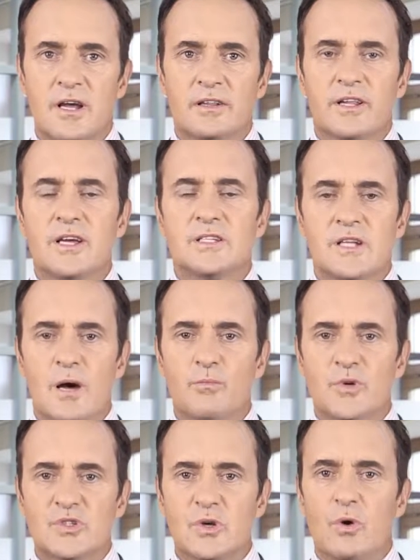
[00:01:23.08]
These
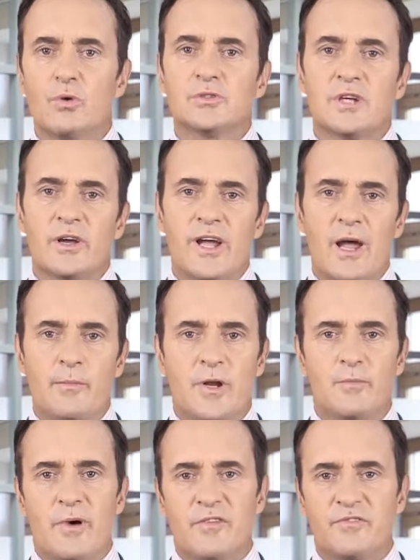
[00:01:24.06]
numbers also came in
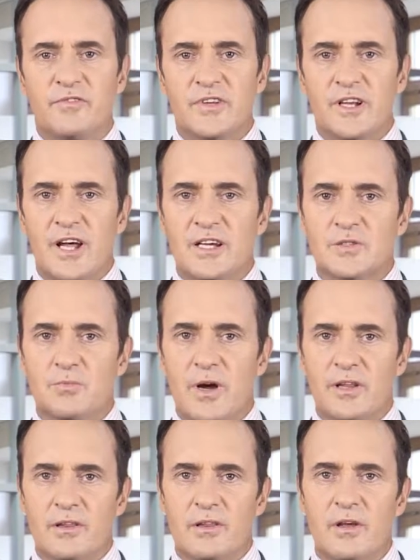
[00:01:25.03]
above 50 last
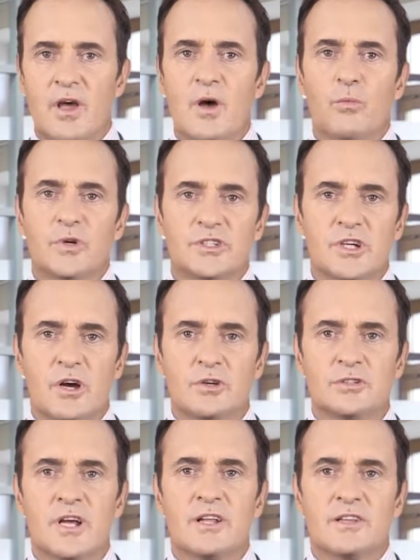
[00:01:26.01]
month, which
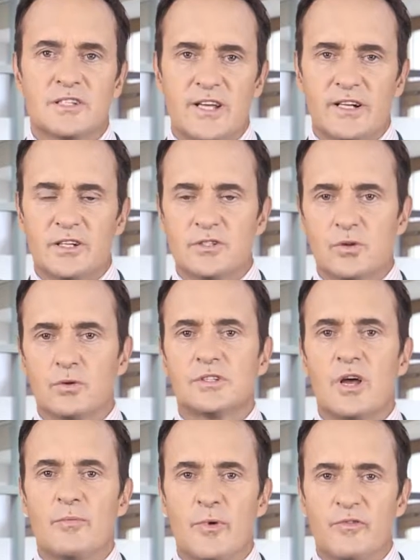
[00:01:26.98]
shows the sector is
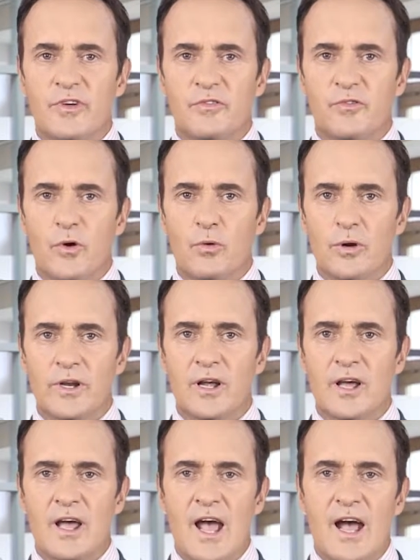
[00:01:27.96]
also moving forward,
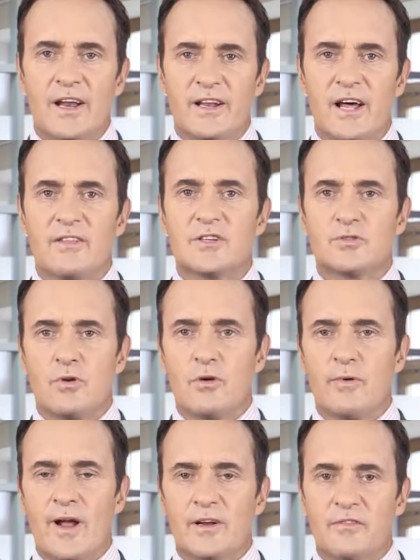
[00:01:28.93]
and another
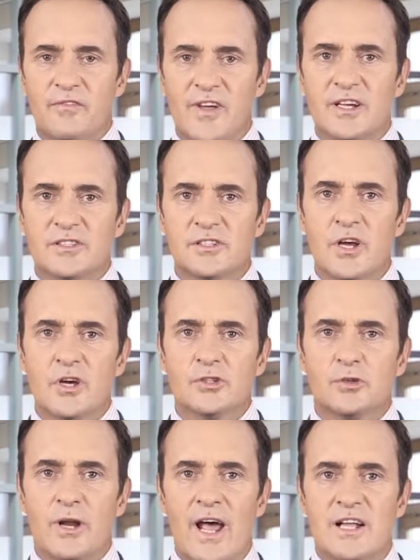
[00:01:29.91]
strong round of figures
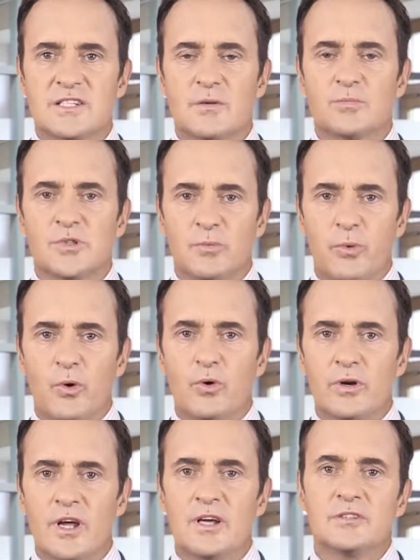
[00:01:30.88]
should add some
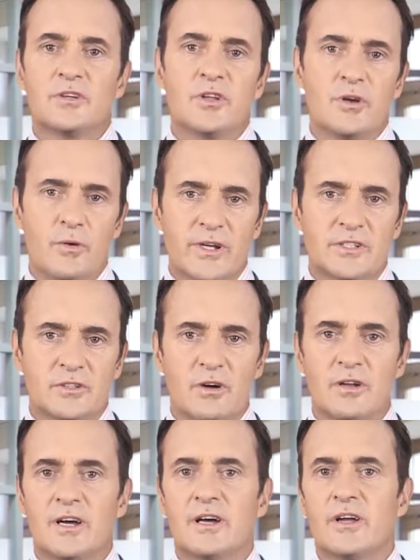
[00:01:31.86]
support to the US
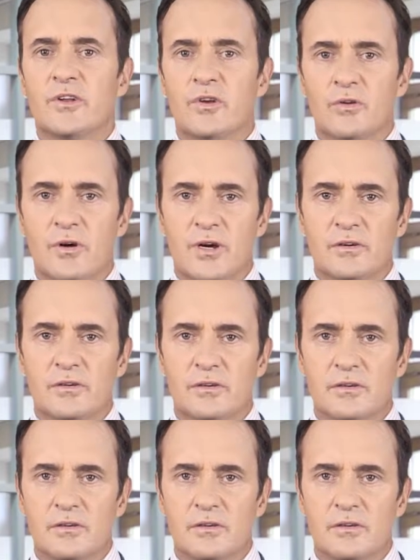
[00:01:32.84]
dollar and euro.